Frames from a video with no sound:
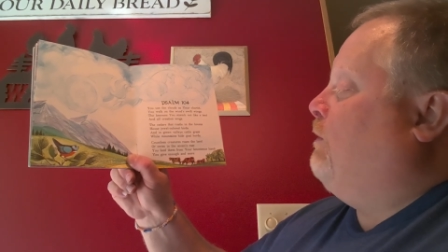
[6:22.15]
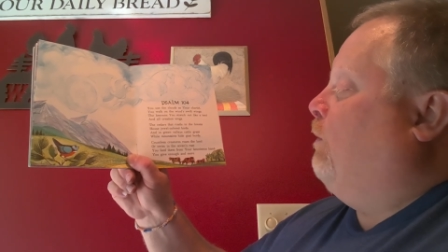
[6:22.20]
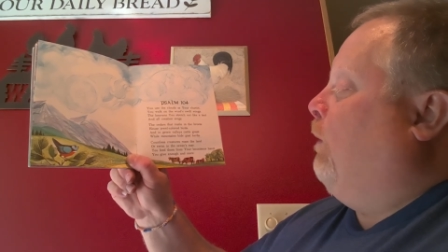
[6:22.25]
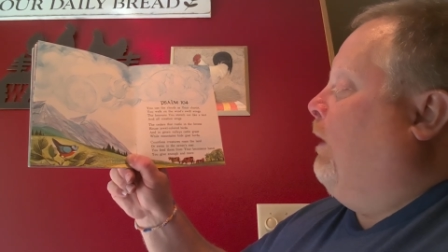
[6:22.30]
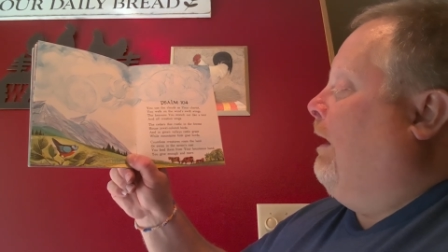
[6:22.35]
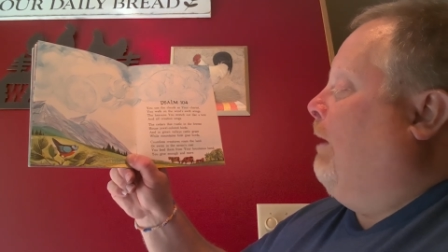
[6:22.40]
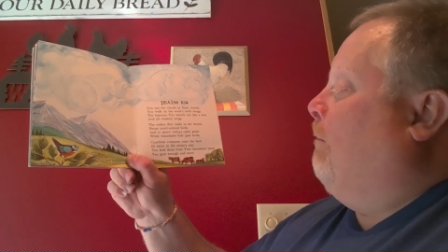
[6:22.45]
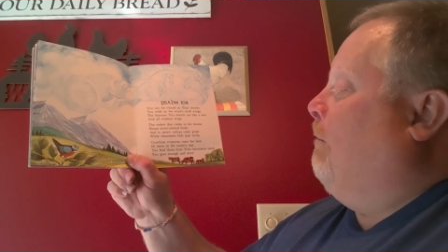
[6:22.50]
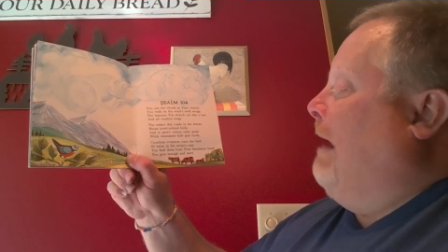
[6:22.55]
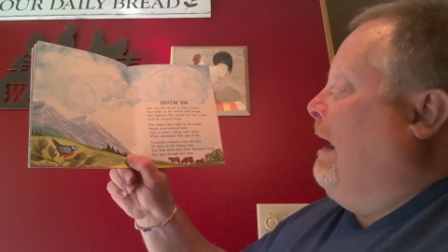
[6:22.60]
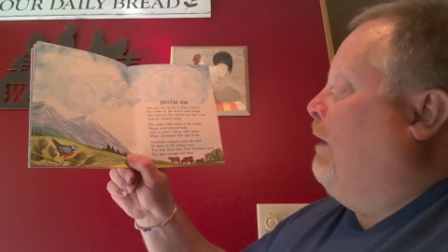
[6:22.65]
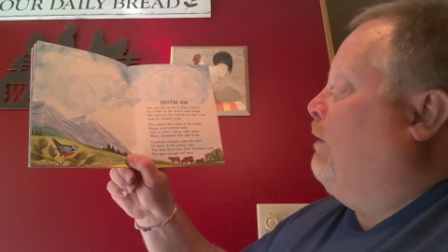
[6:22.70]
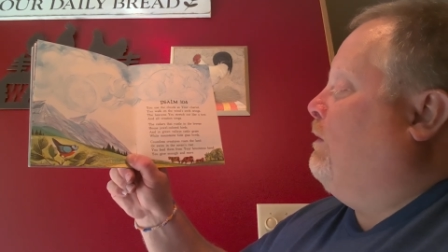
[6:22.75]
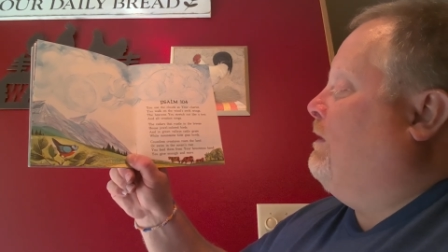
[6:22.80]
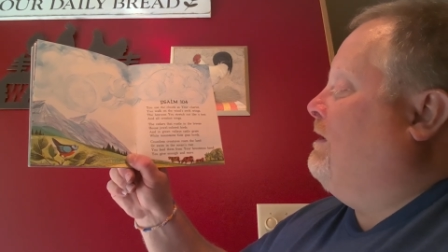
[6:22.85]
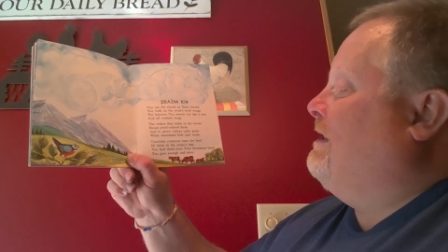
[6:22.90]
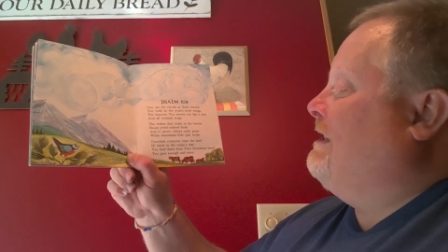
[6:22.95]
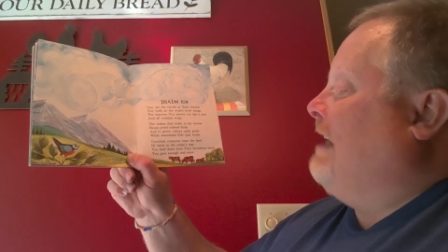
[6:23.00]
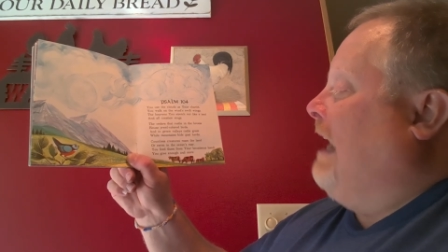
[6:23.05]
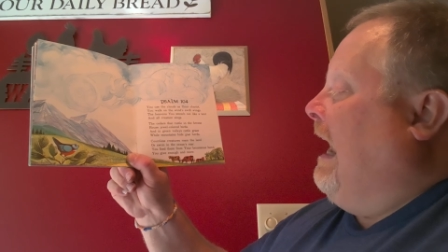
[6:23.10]
while
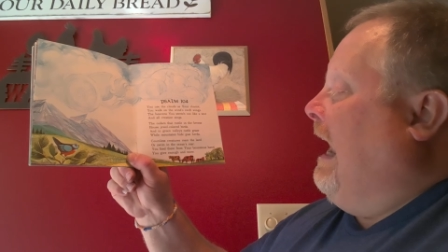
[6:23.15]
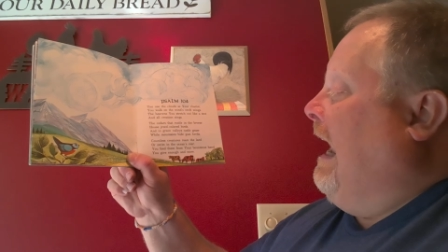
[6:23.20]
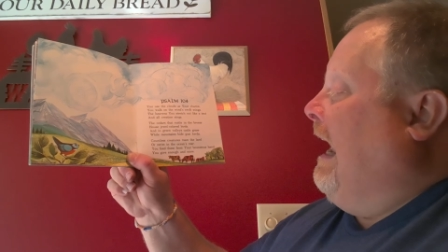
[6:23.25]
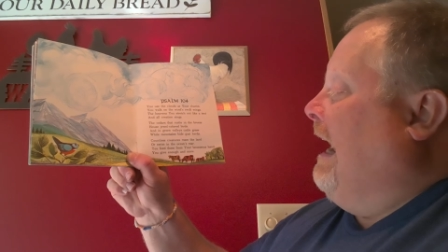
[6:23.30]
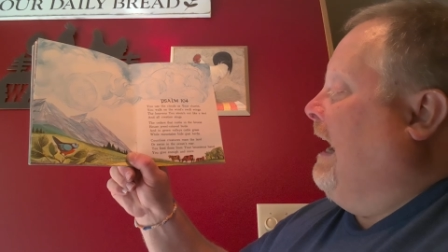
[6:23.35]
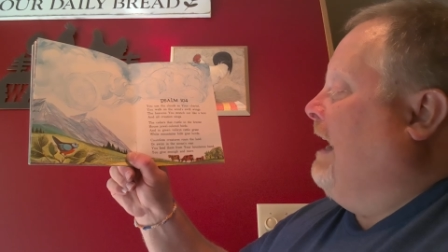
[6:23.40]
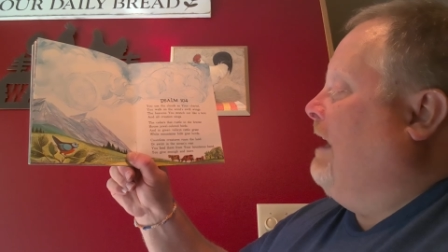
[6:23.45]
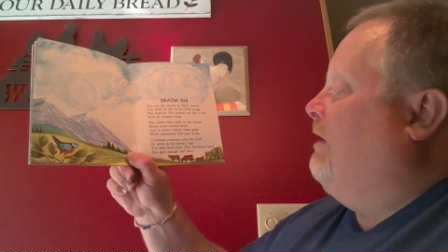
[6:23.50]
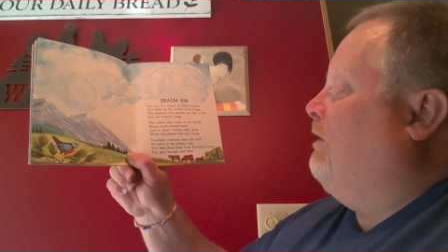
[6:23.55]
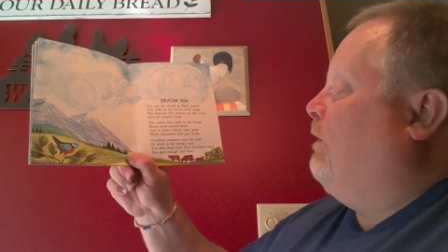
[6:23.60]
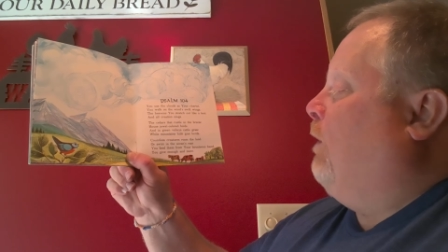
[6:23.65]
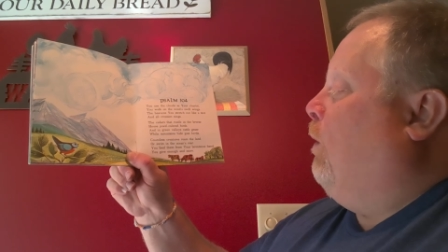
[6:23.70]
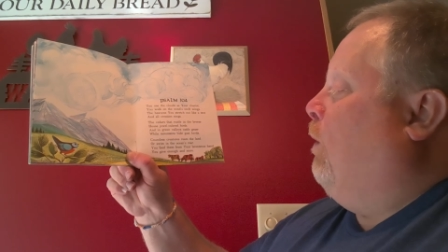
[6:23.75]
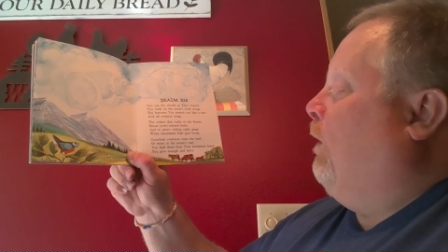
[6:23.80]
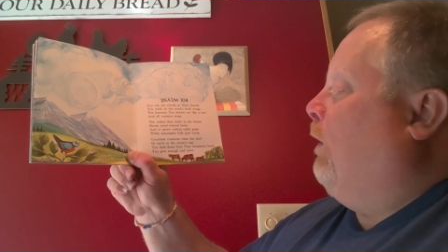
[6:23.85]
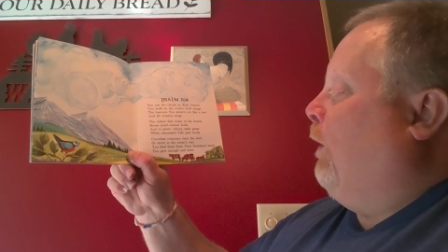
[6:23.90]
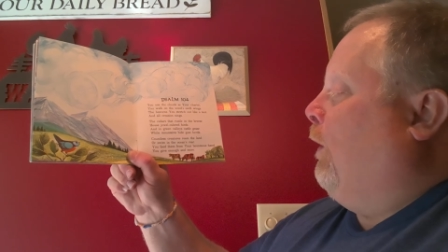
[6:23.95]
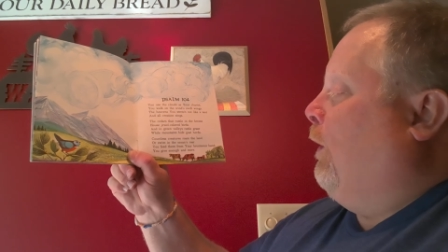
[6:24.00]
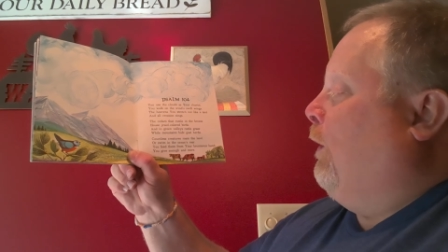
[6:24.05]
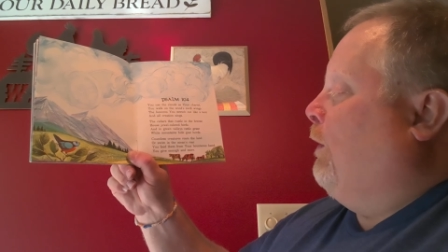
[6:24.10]
mountains hide
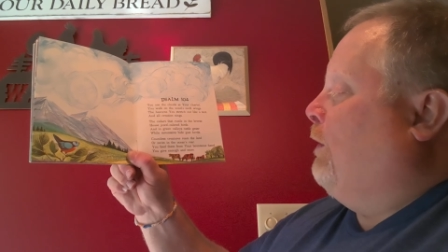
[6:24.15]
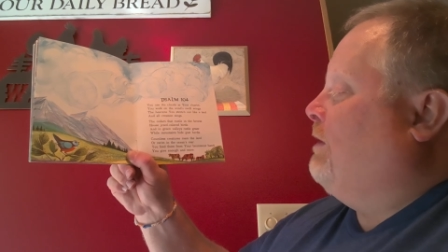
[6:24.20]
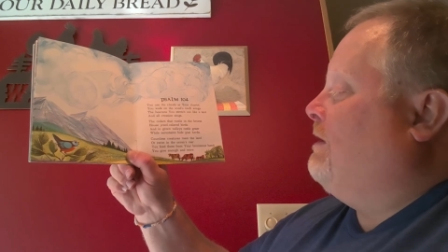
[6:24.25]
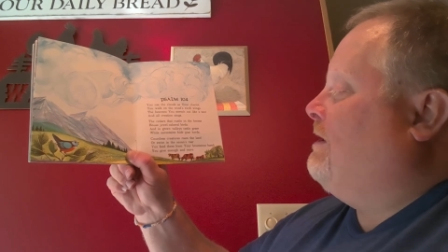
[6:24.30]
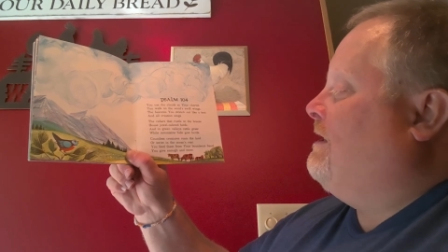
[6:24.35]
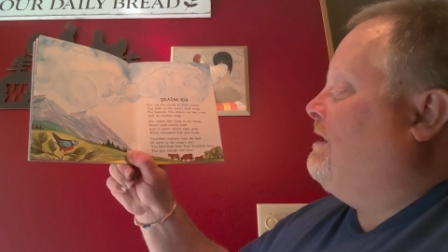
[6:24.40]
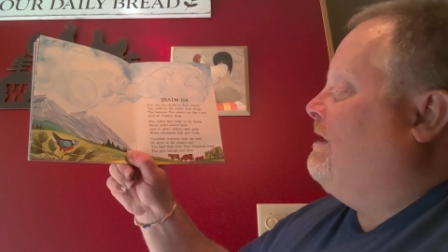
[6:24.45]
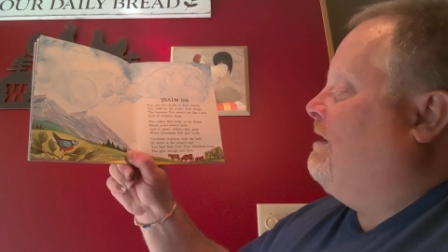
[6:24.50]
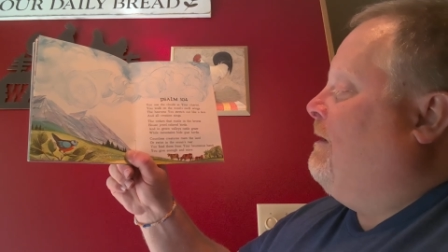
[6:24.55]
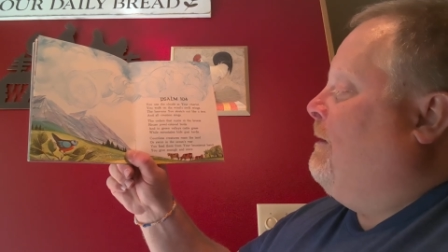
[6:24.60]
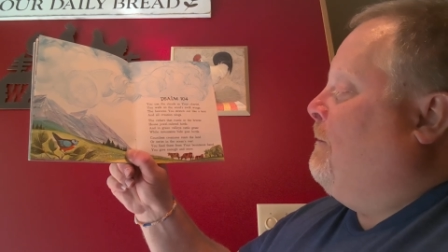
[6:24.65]
goat herds.